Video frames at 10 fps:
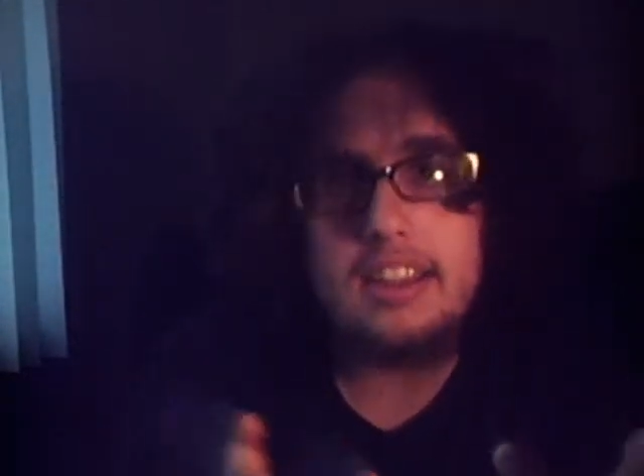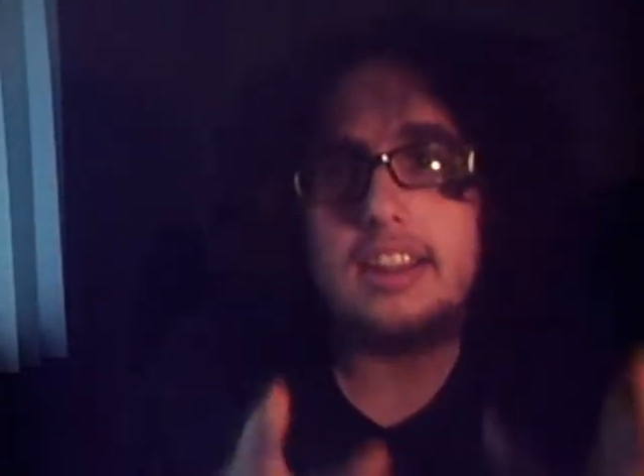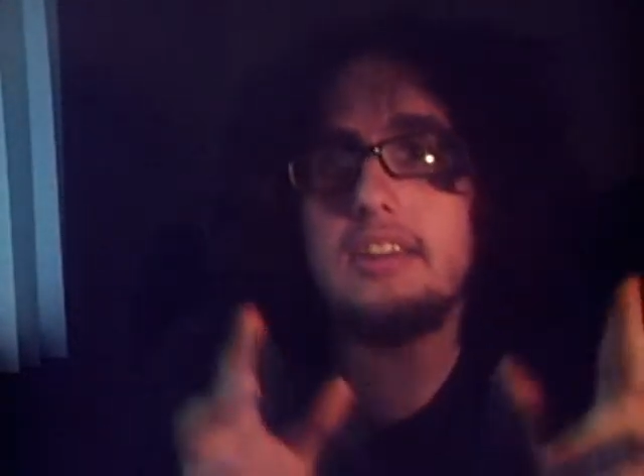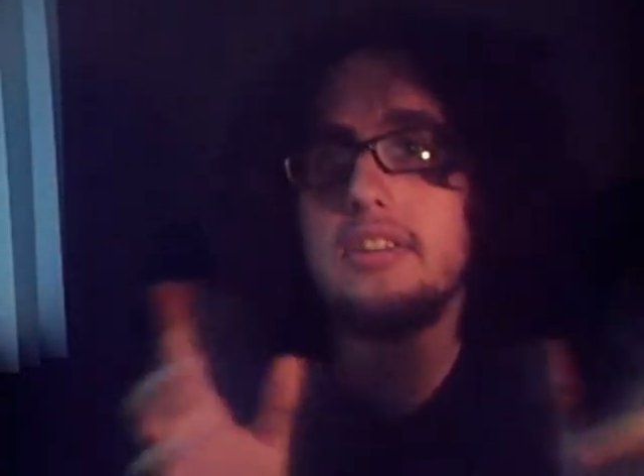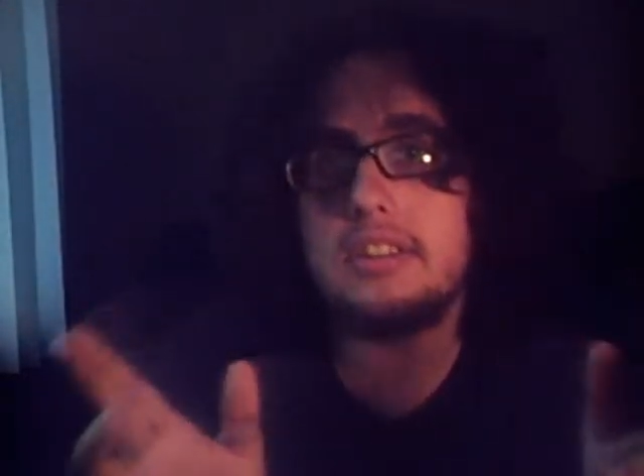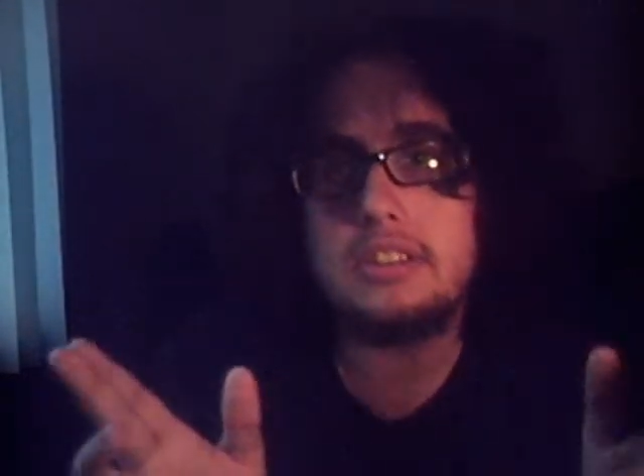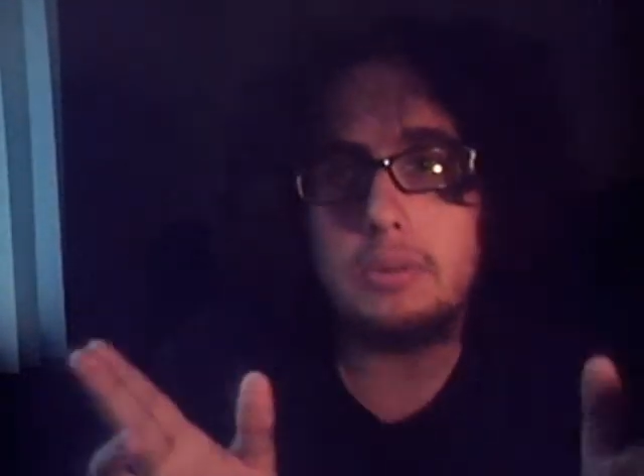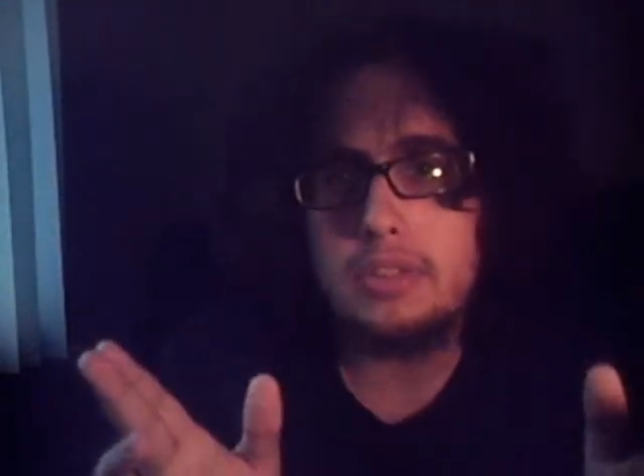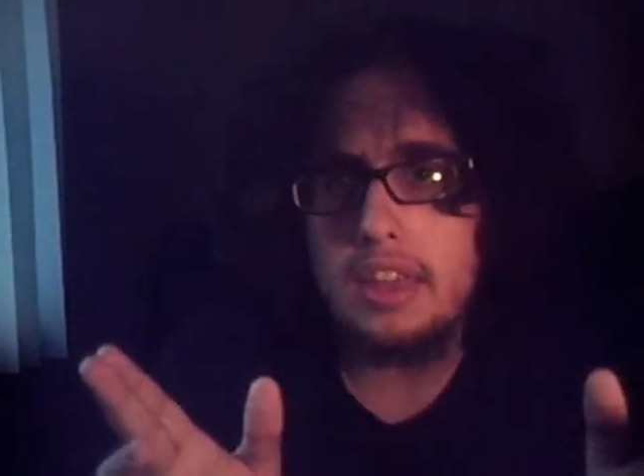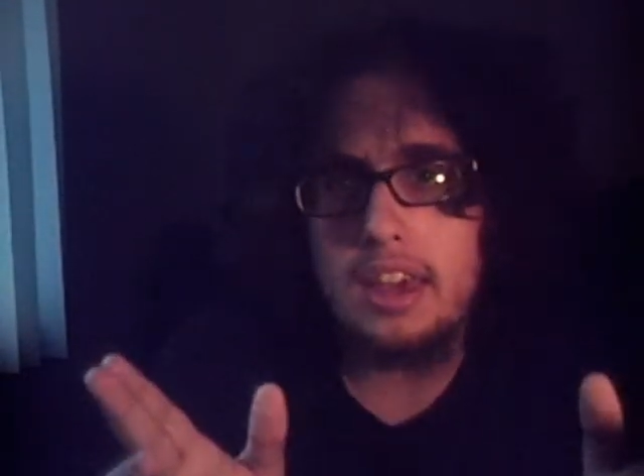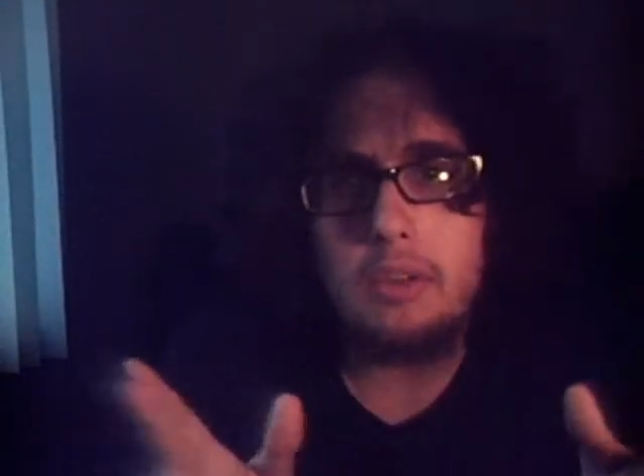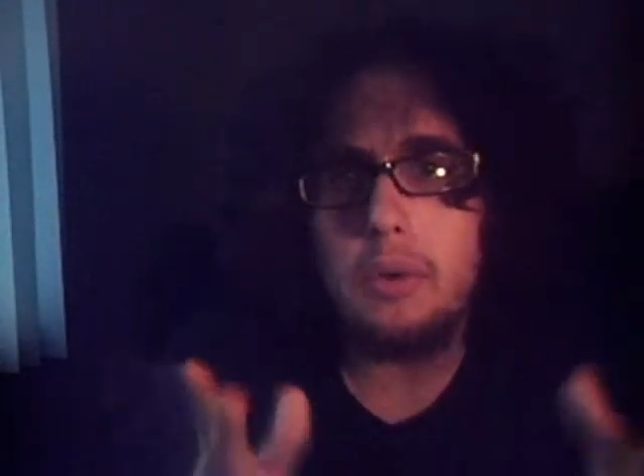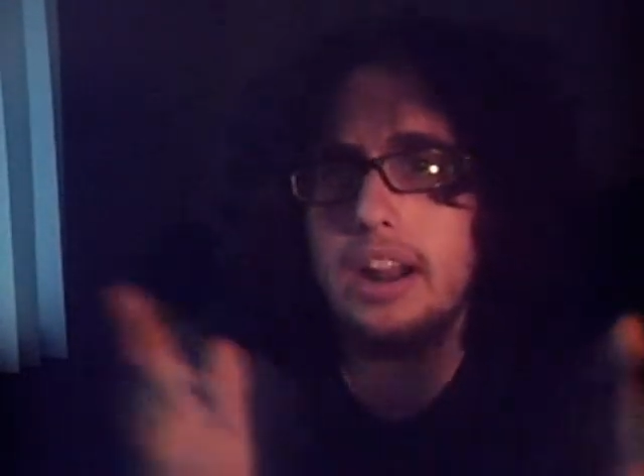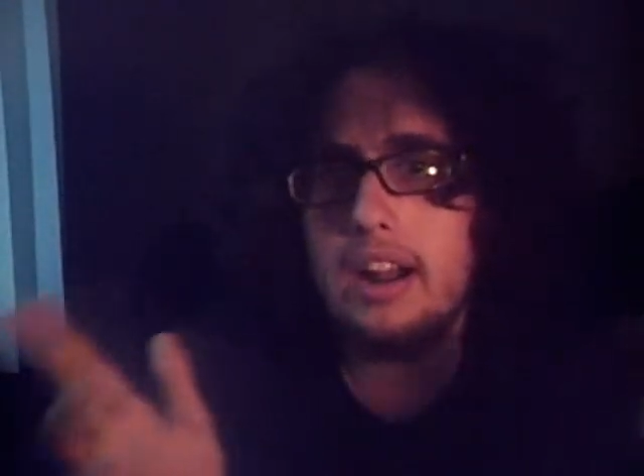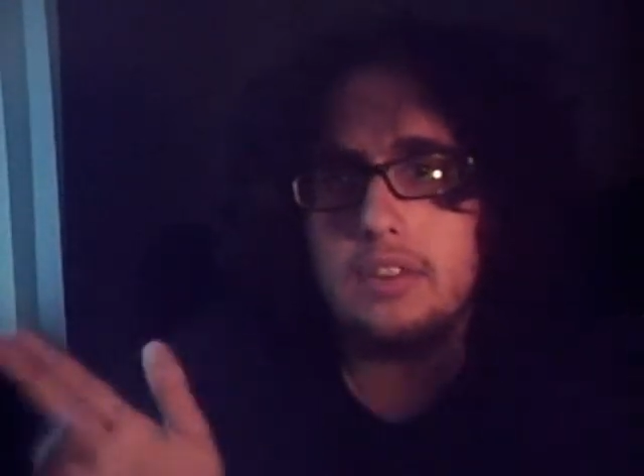You know, it's your thing,
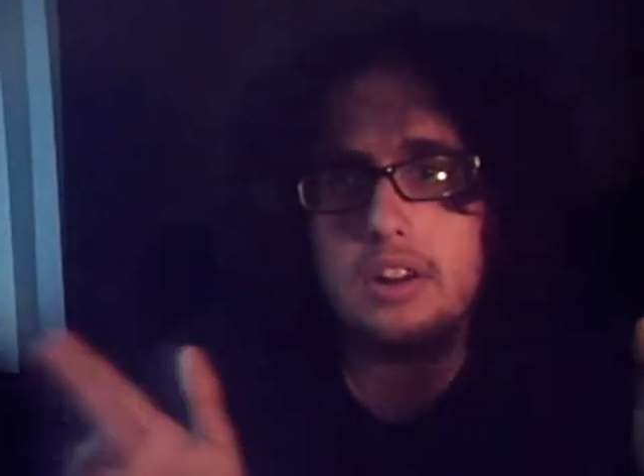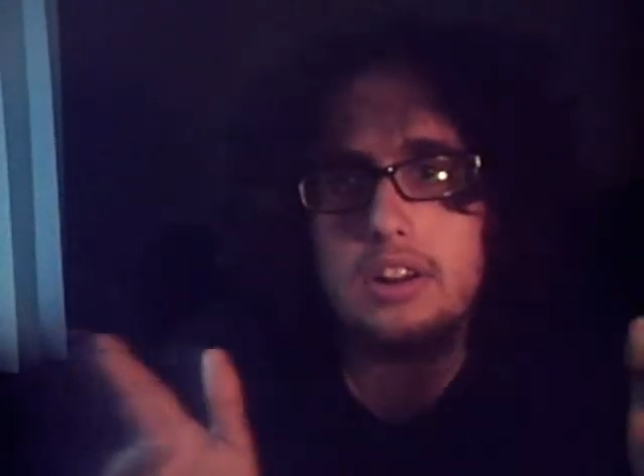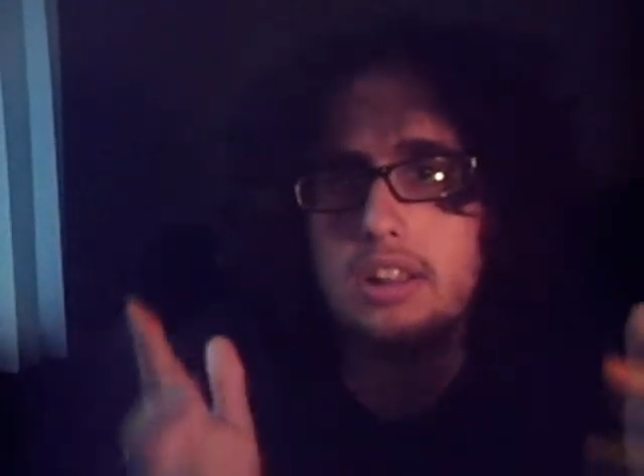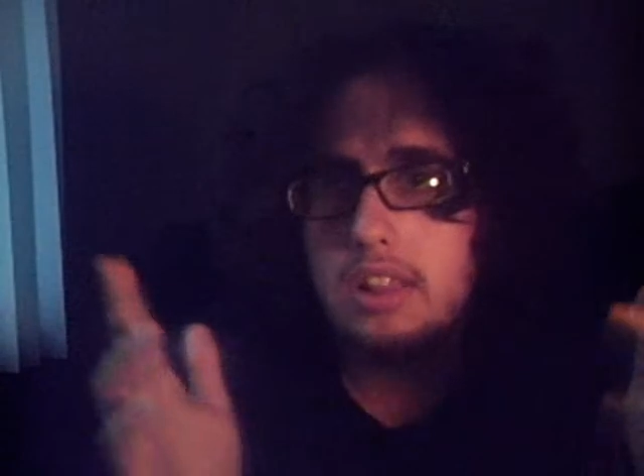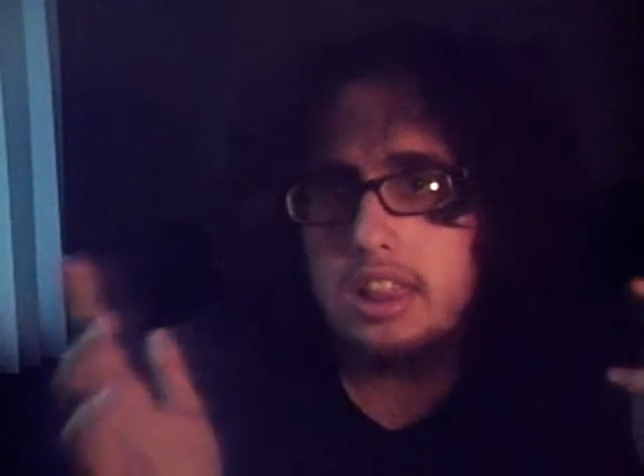whatever.